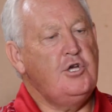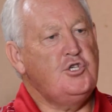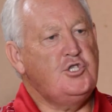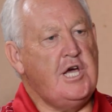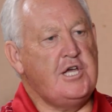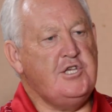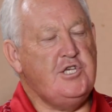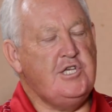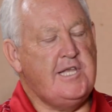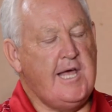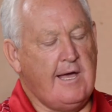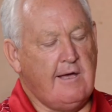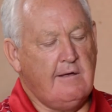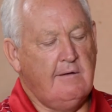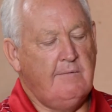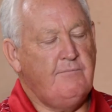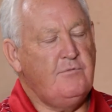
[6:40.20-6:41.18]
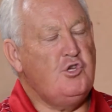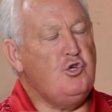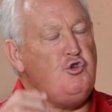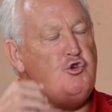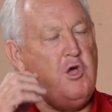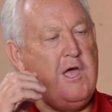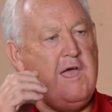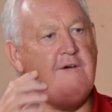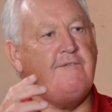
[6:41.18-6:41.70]
Changing tack. Did
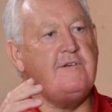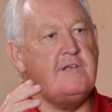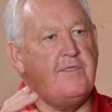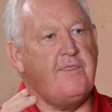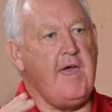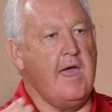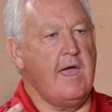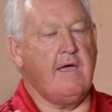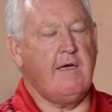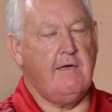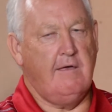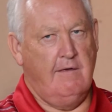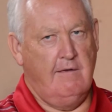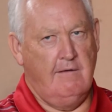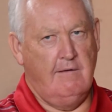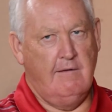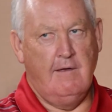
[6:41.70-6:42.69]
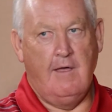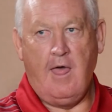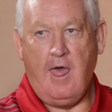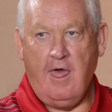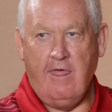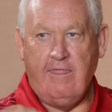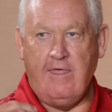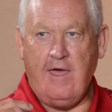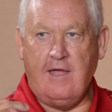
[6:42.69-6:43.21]
you ever think
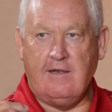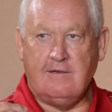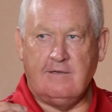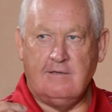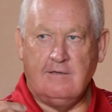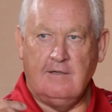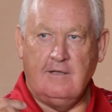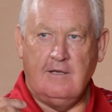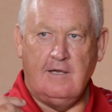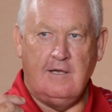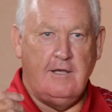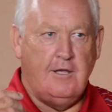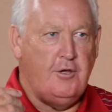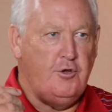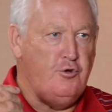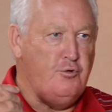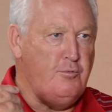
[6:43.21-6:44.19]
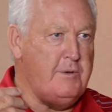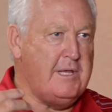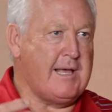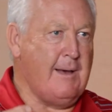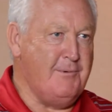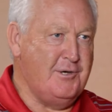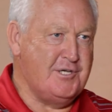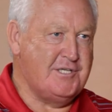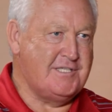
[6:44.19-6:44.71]
that you'd be
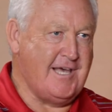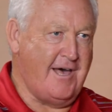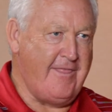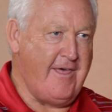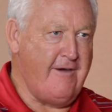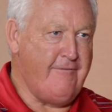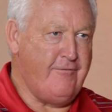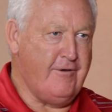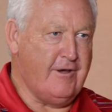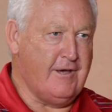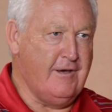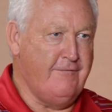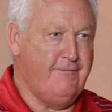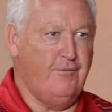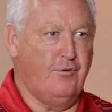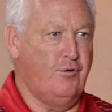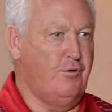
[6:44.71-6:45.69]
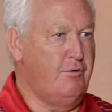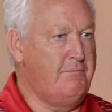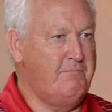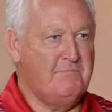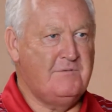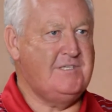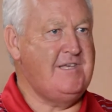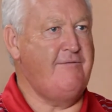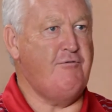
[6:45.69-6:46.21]
coming to South Africa for
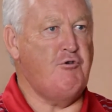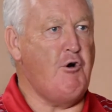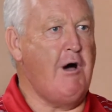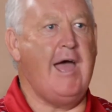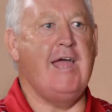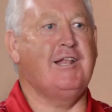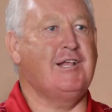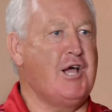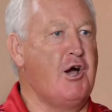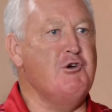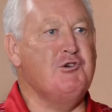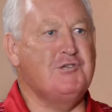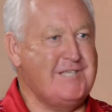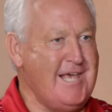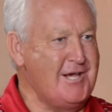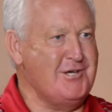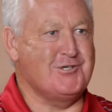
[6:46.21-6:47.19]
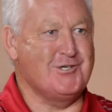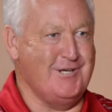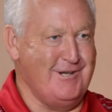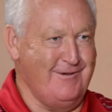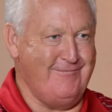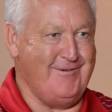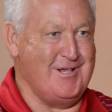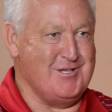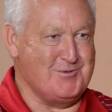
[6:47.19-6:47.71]
7 or 8 co-sanctioned
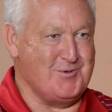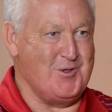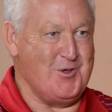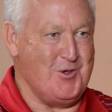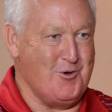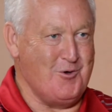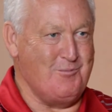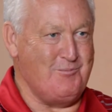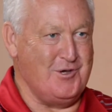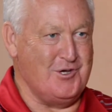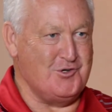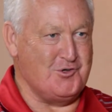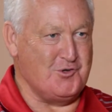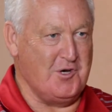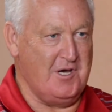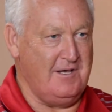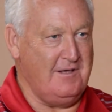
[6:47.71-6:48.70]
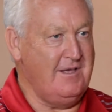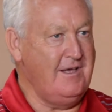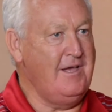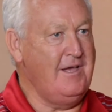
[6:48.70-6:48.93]
events with the European Tour,